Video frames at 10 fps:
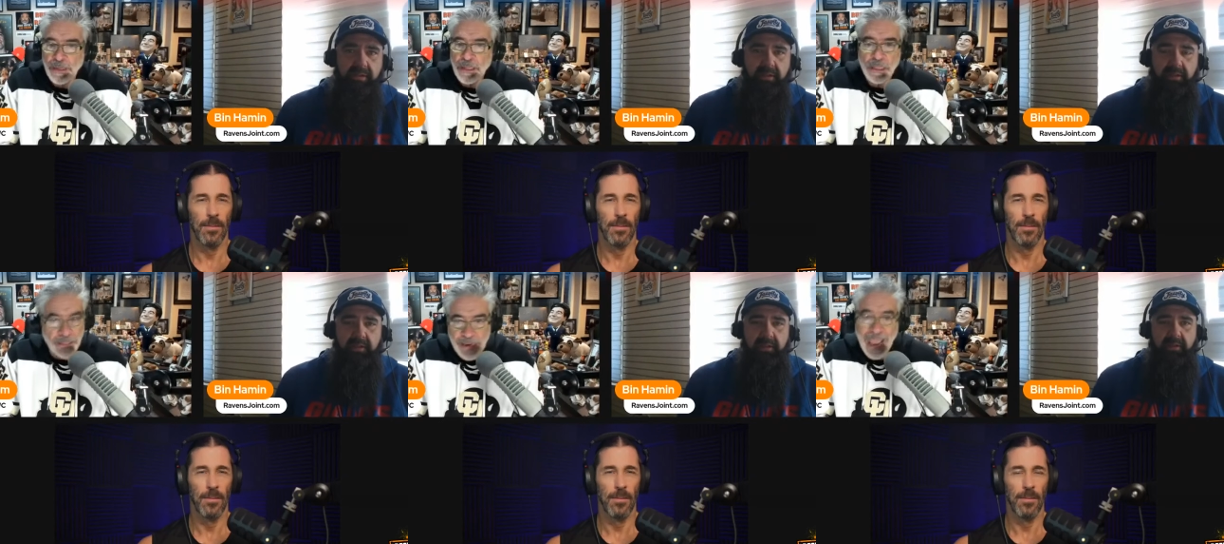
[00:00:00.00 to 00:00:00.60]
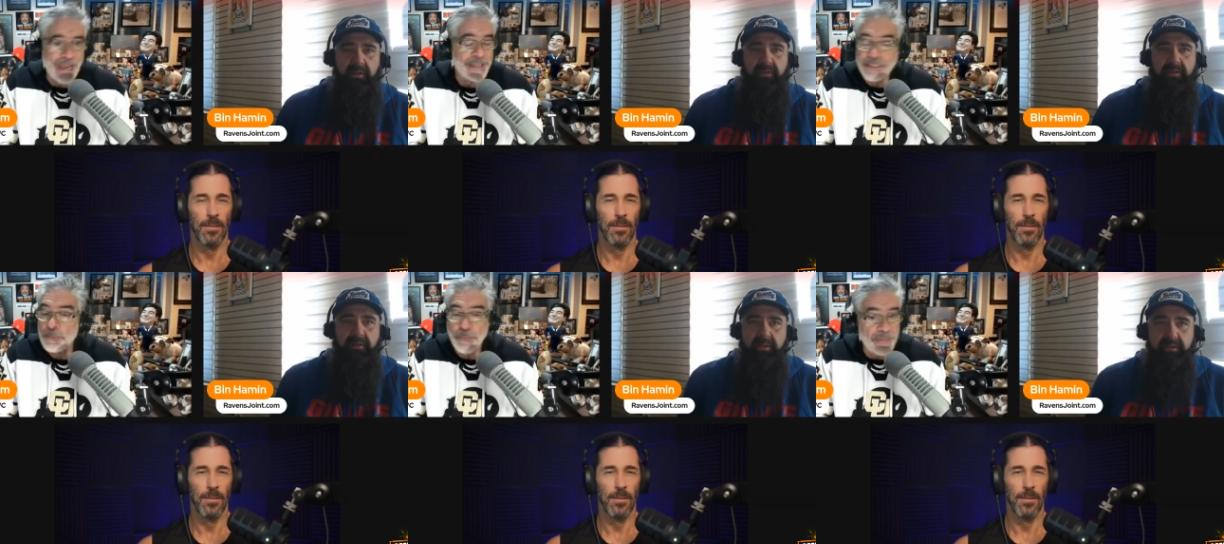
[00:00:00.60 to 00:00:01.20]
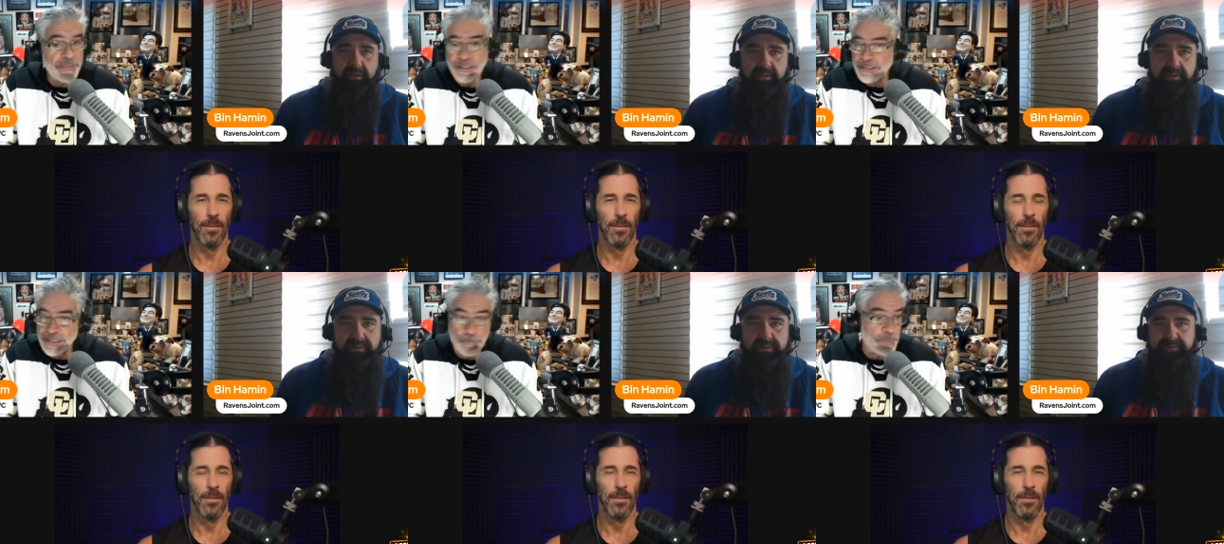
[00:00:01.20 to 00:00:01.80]
Speaker 1: Clear, and it's been the
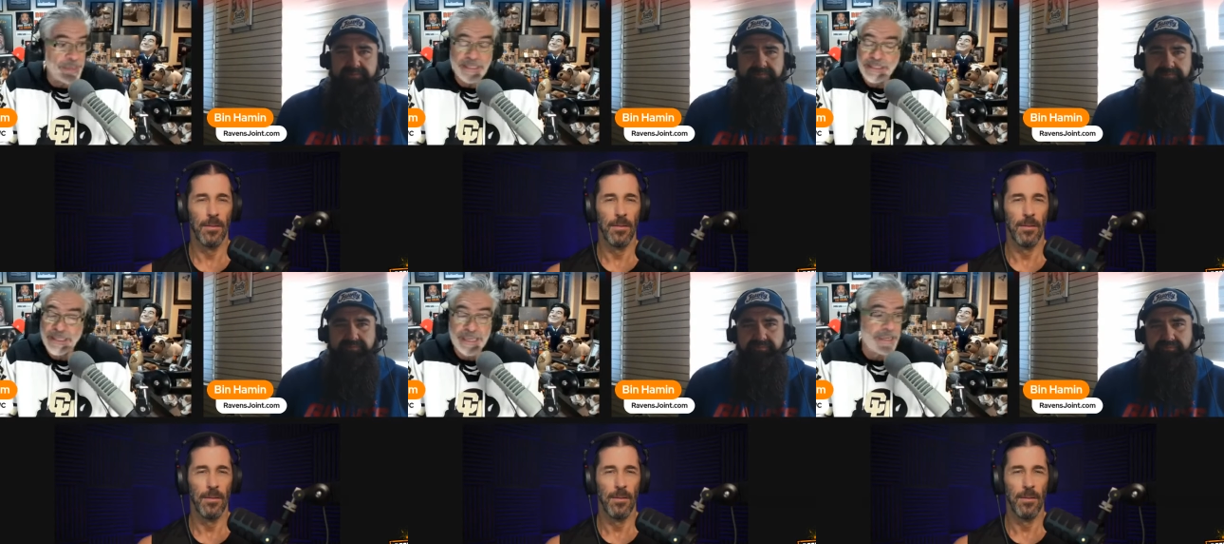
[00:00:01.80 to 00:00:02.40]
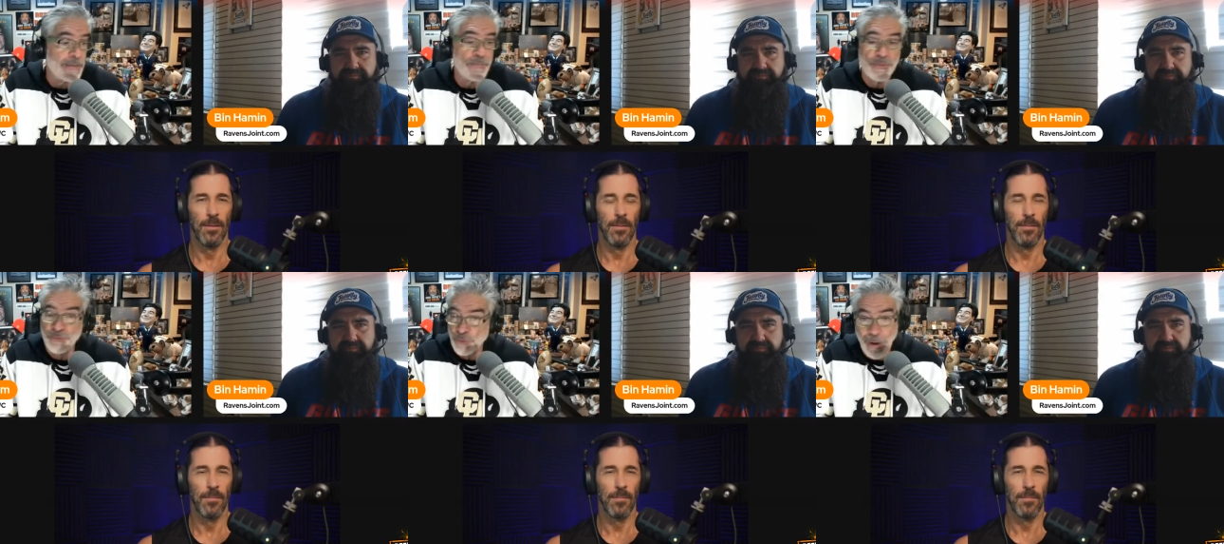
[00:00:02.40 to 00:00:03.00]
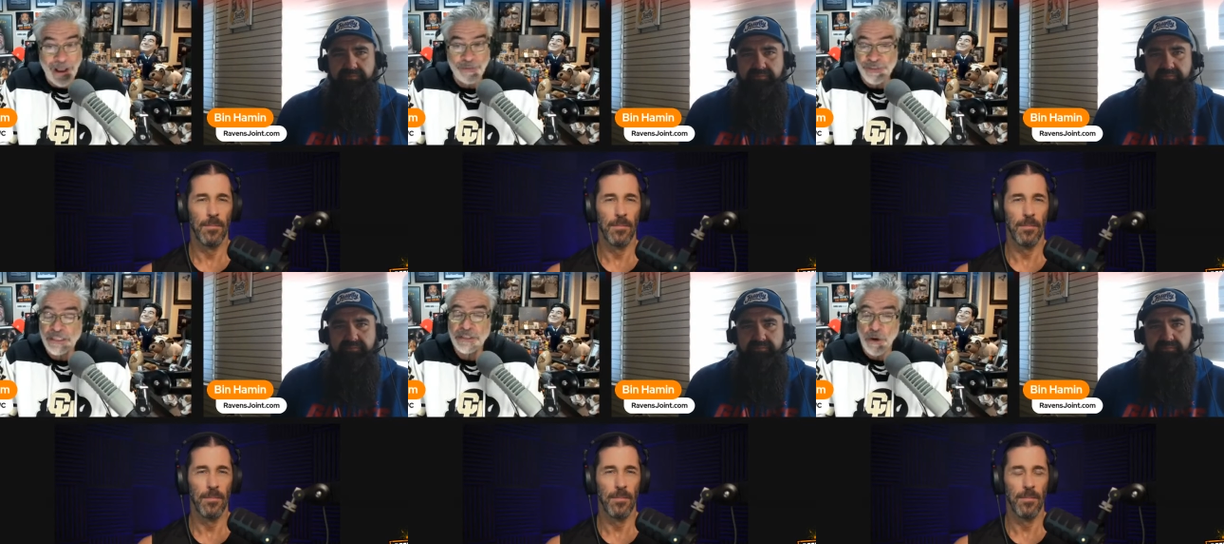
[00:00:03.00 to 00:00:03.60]
t- B team throughout
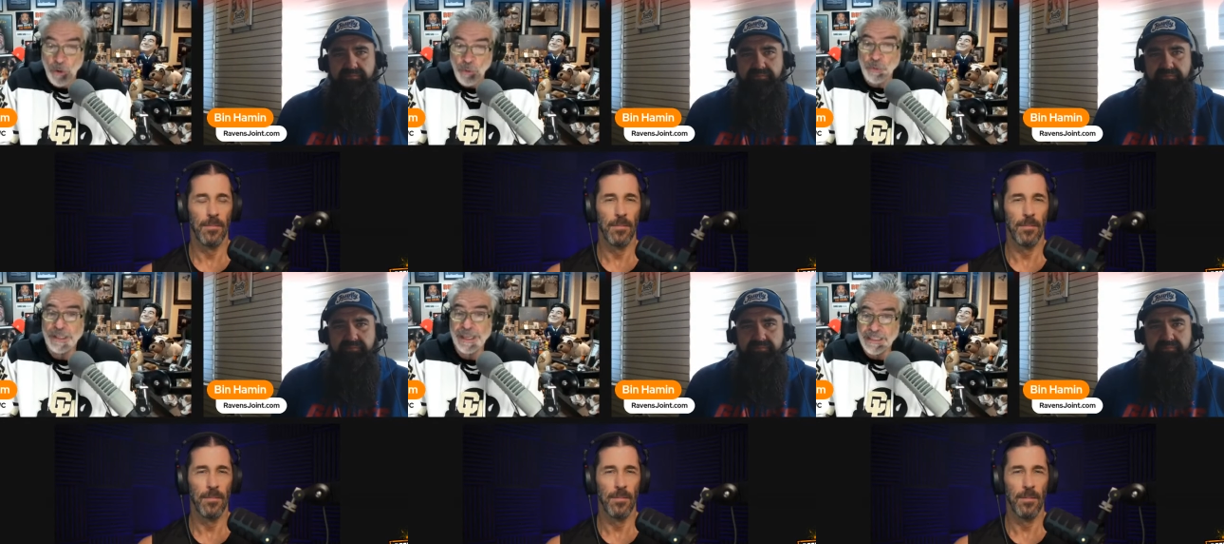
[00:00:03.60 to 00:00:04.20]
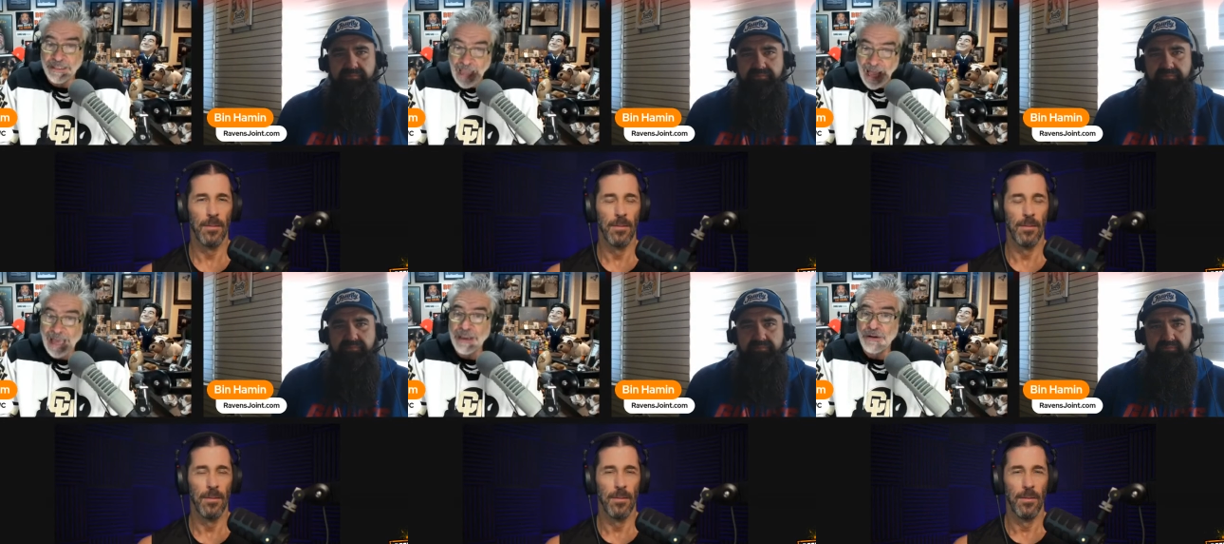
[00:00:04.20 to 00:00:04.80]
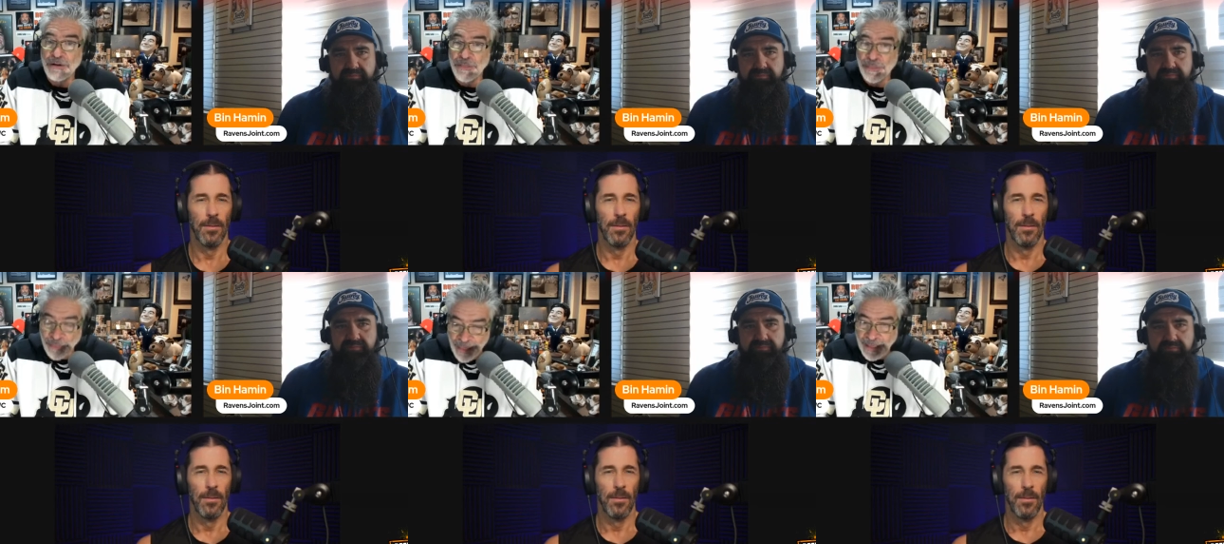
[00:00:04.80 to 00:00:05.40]
this whole entire
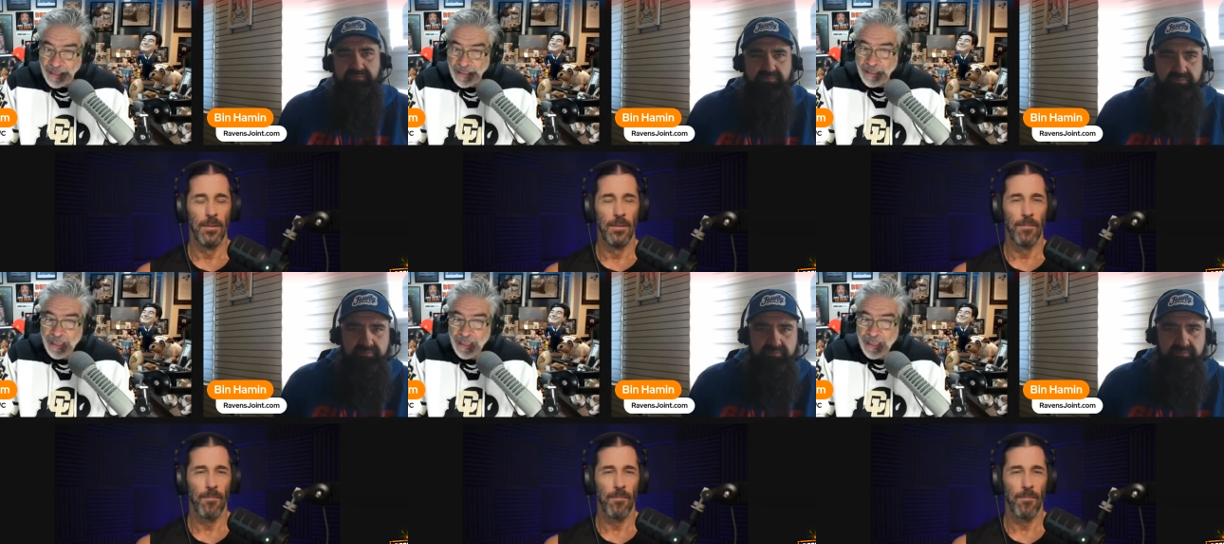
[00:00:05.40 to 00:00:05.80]
thing.